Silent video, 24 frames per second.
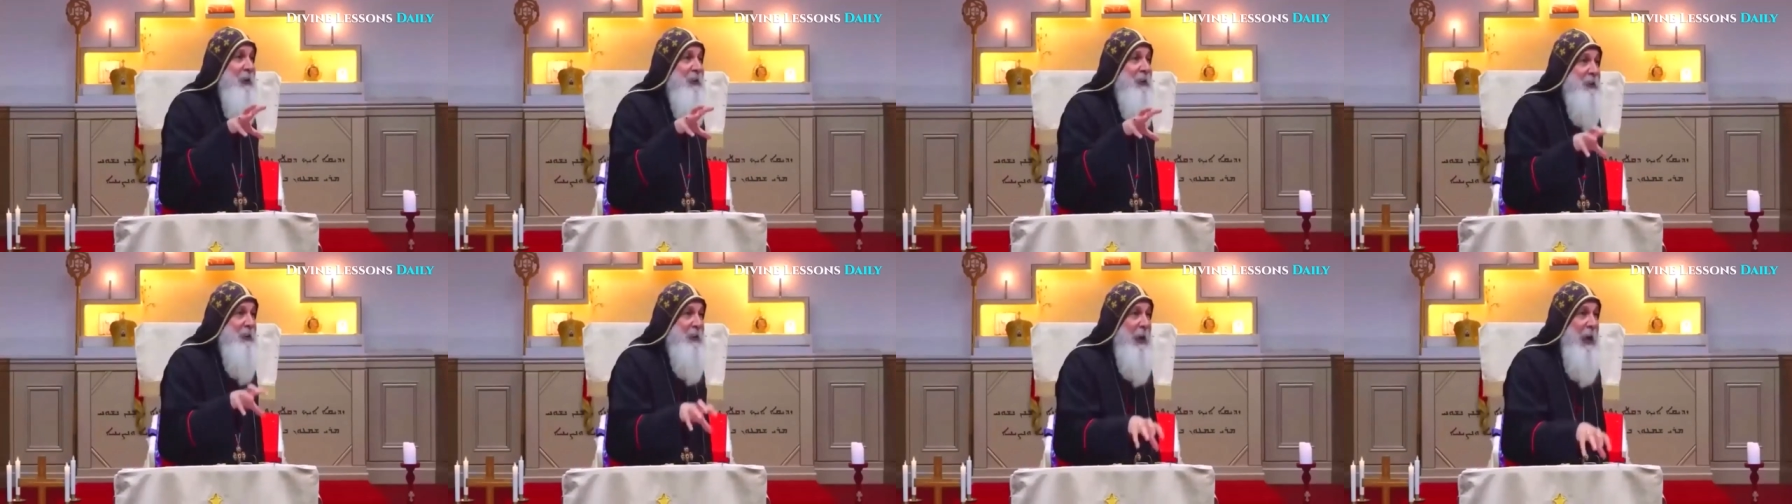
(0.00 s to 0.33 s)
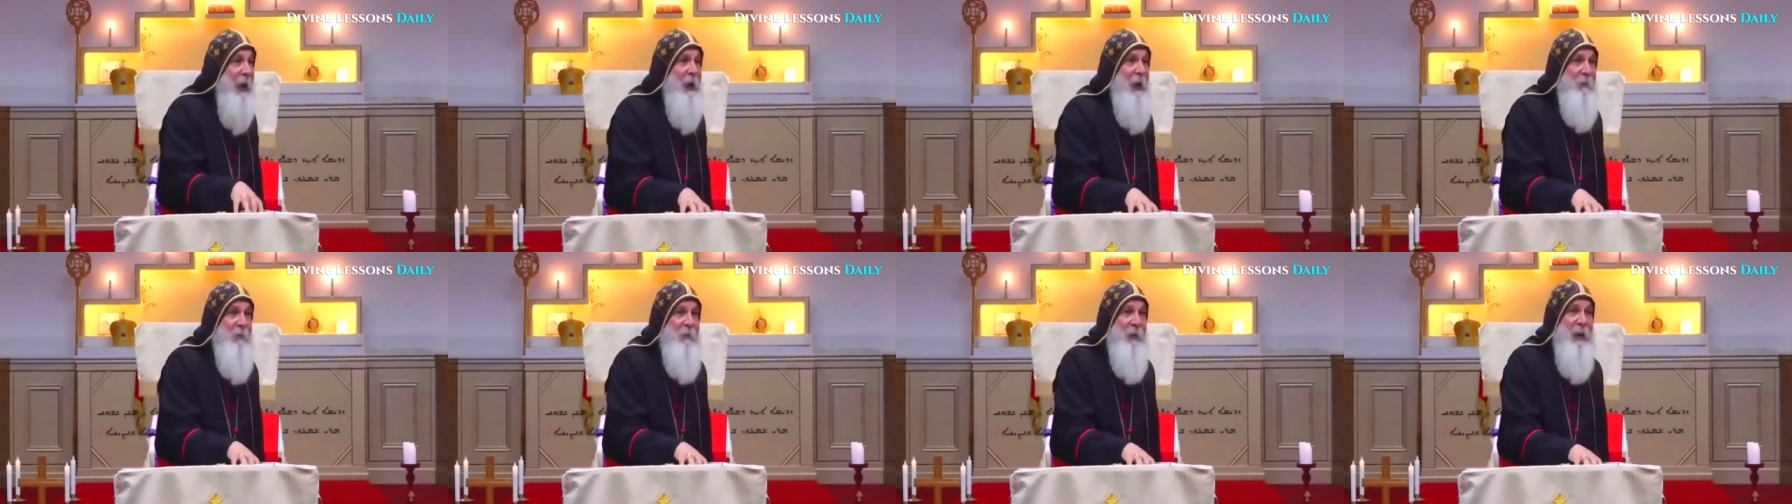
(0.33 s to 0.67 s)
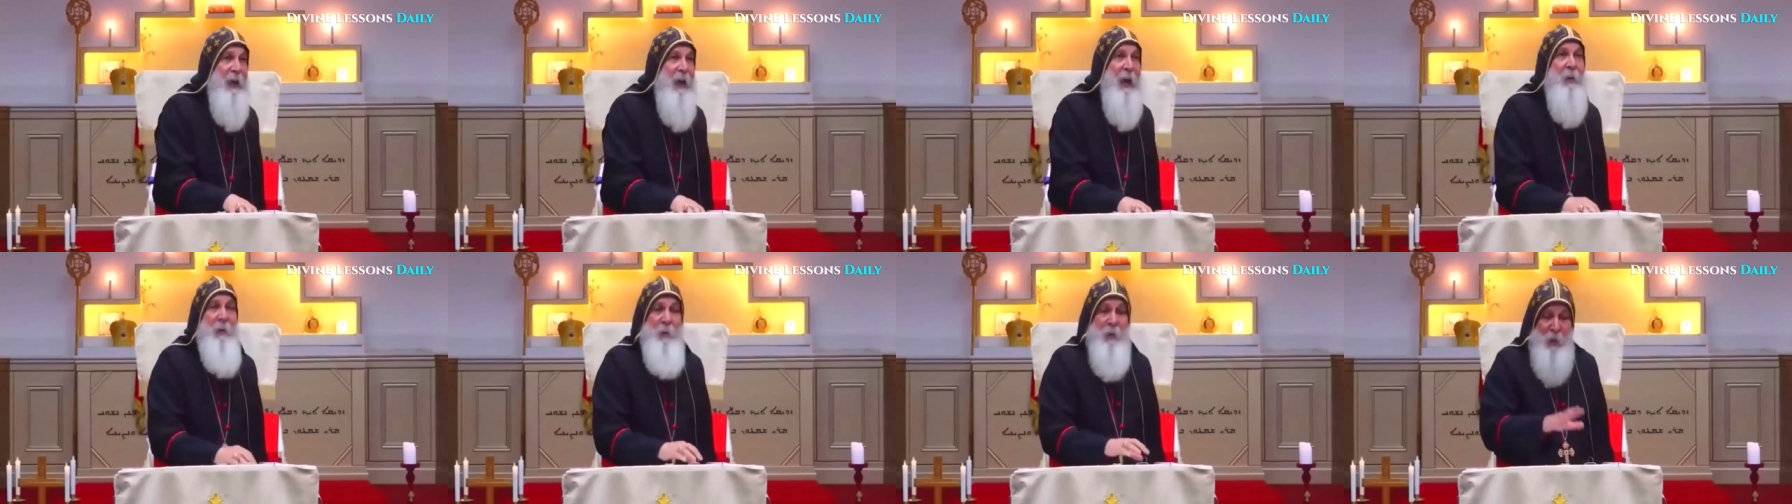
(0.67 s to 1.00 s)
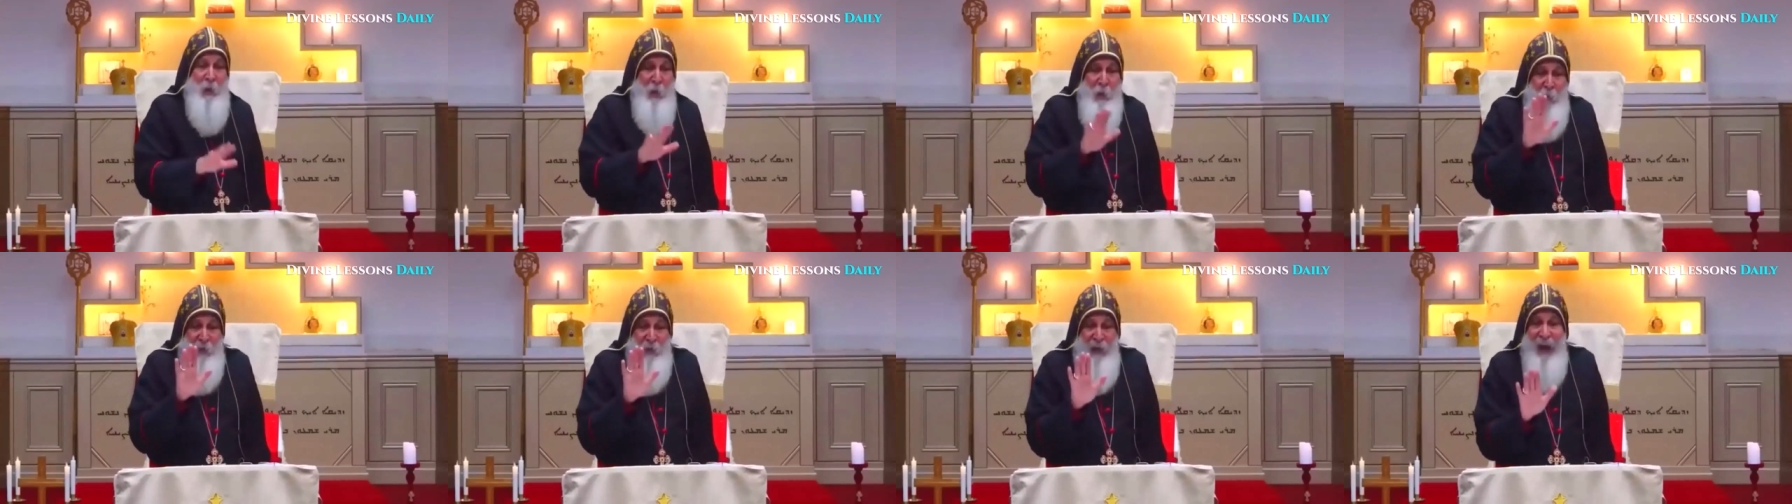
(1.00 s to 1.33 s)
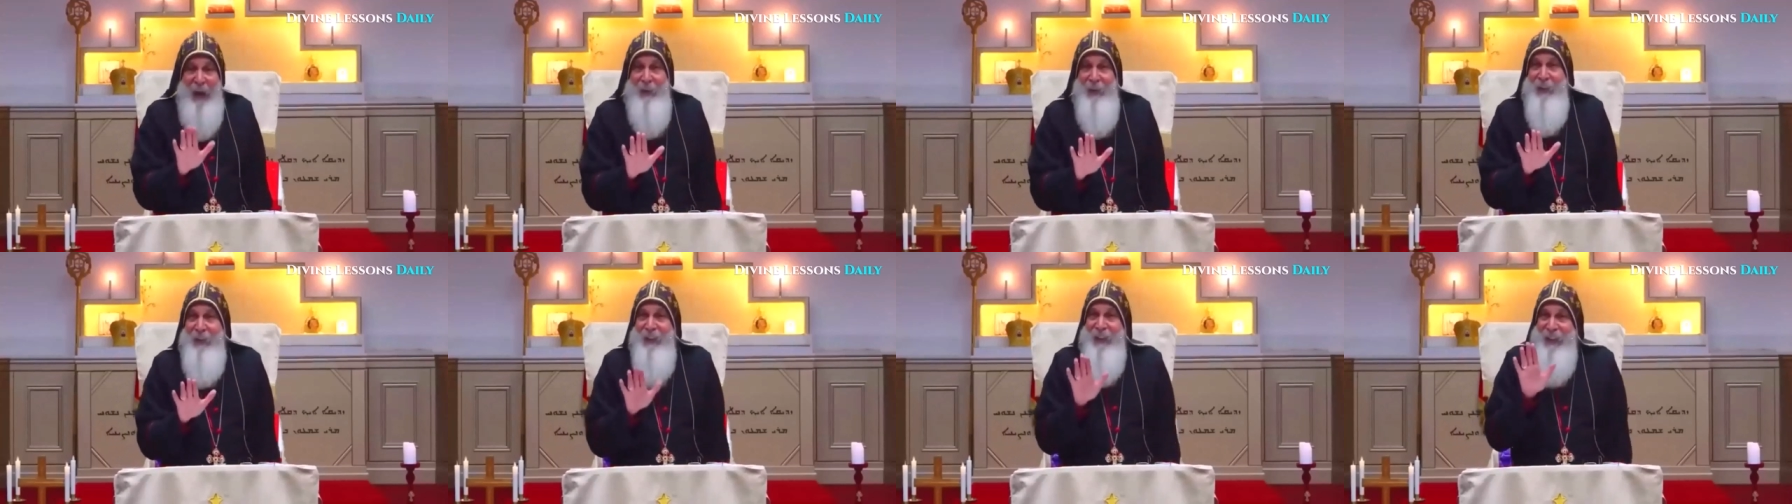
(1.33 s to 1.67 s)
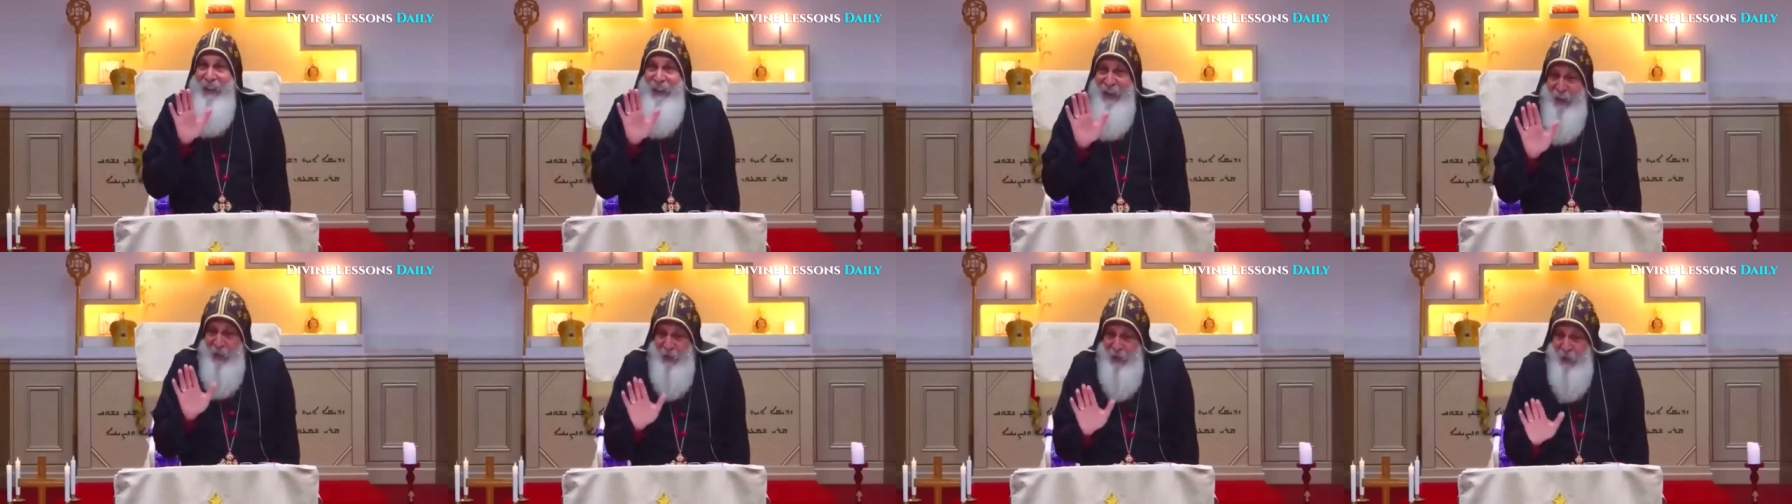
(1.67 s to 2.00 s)
and Savior, then
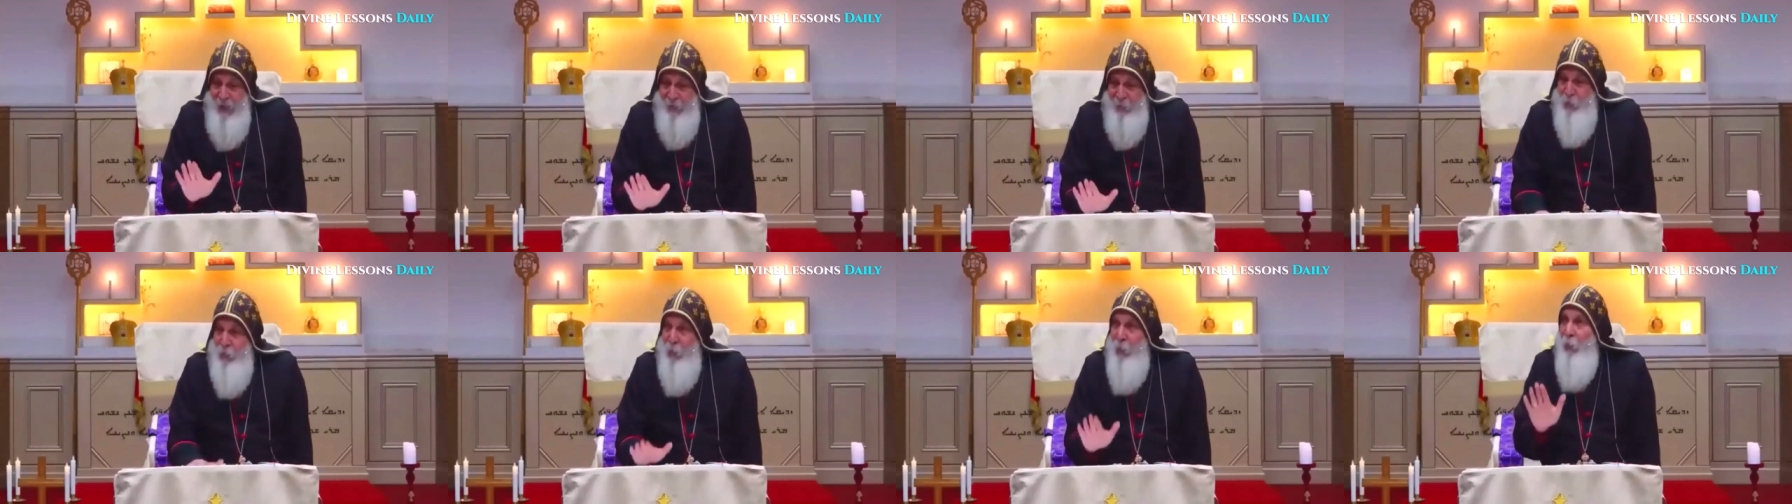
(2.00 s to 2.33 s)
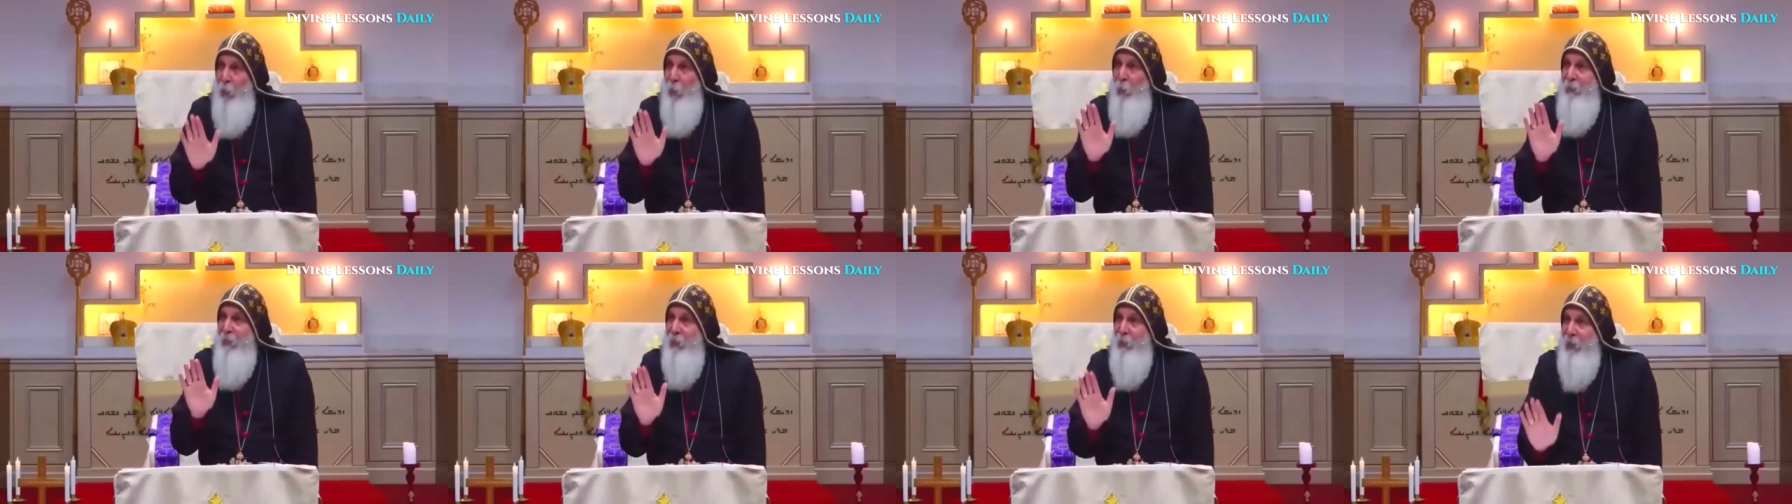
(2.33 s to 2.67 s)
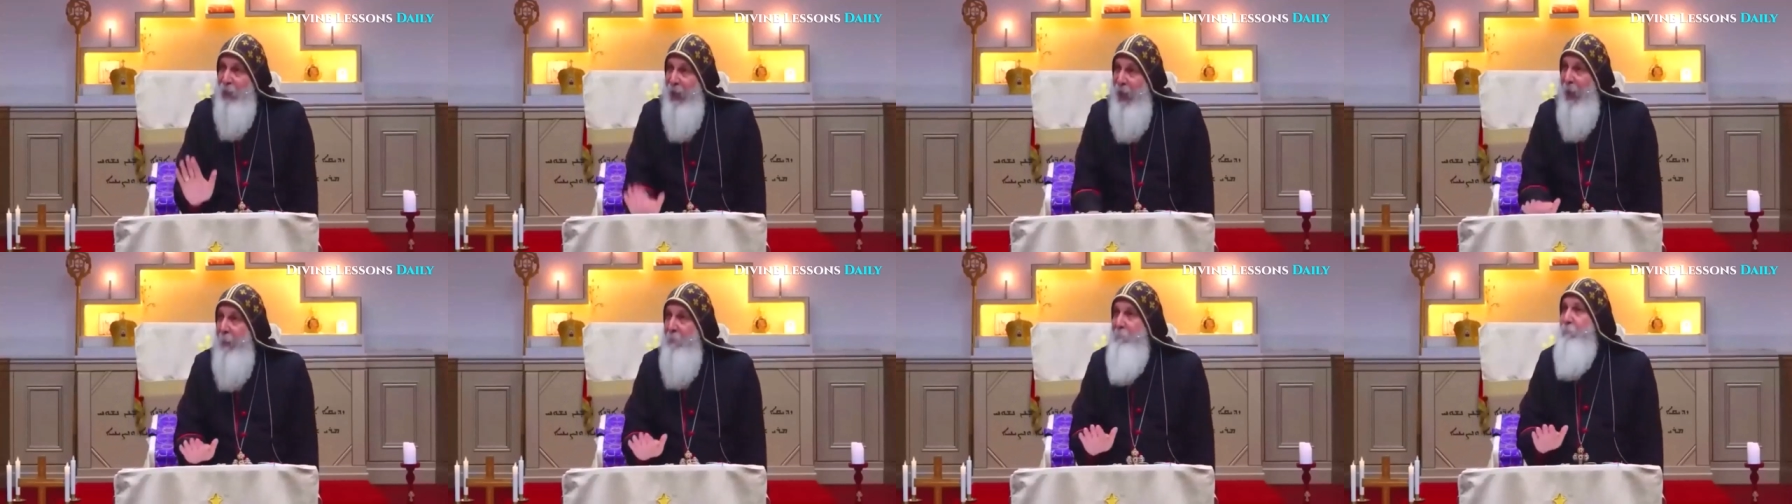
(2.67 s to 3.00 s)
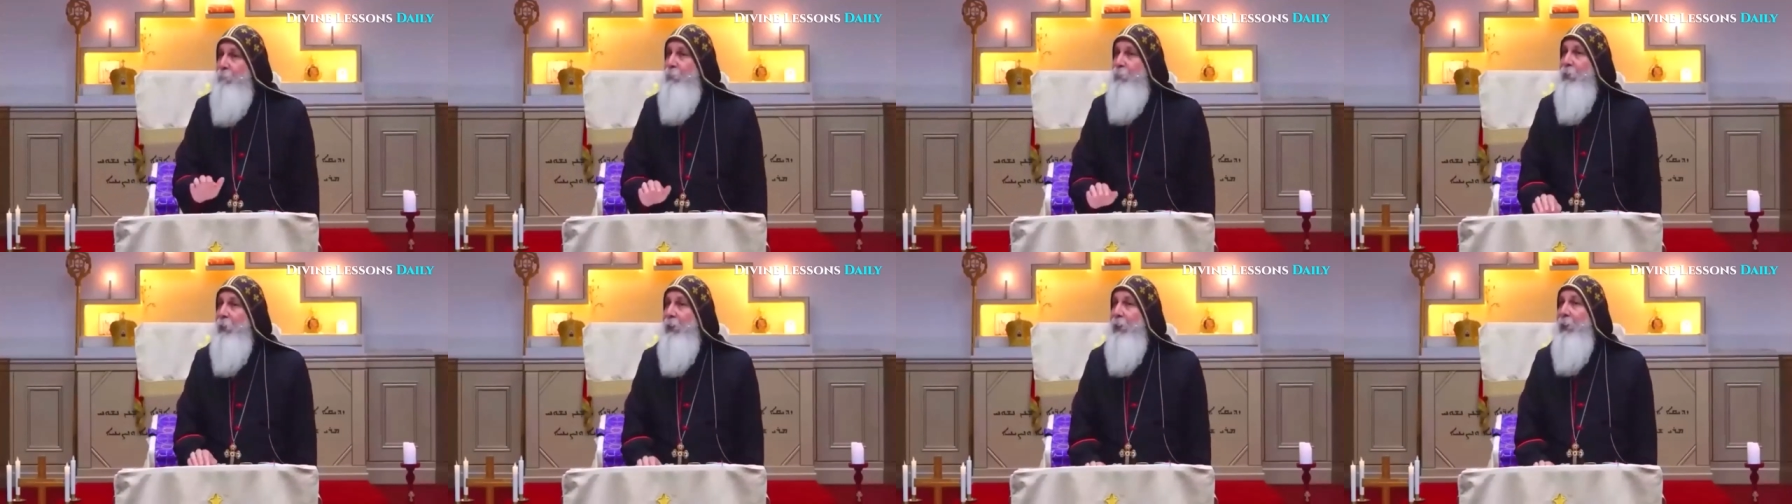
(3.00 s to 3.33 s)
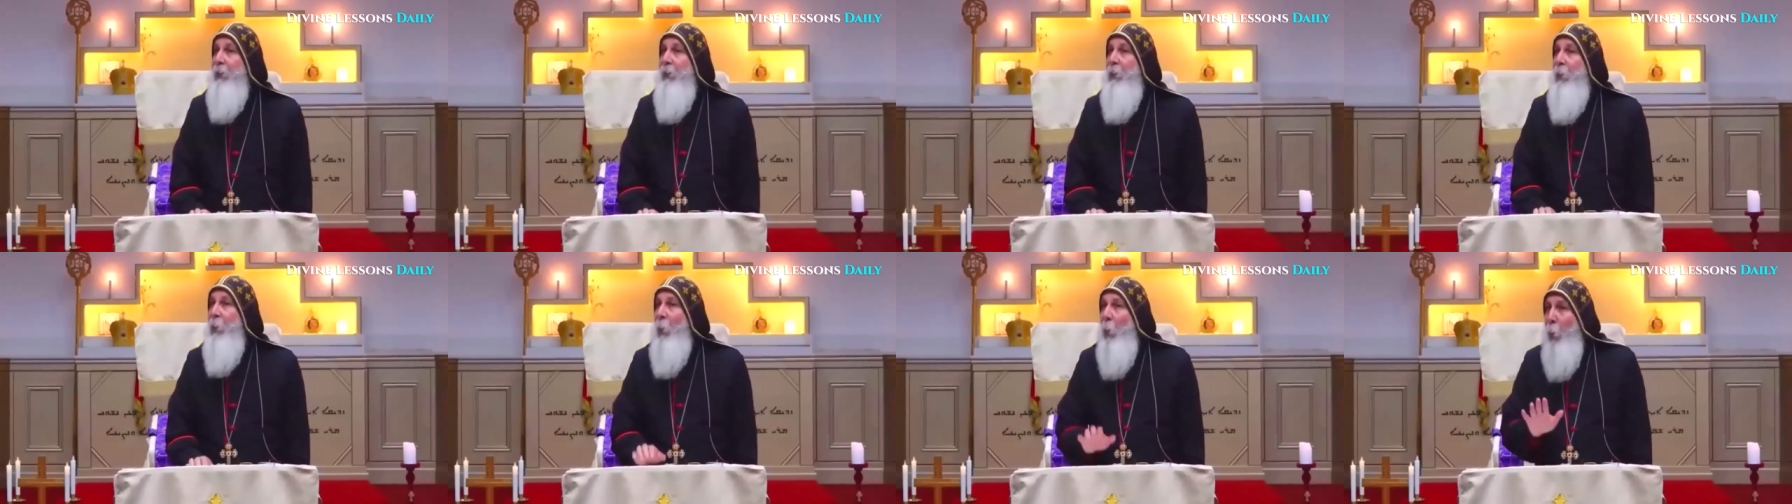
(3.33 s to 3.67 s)
the tomb is empty.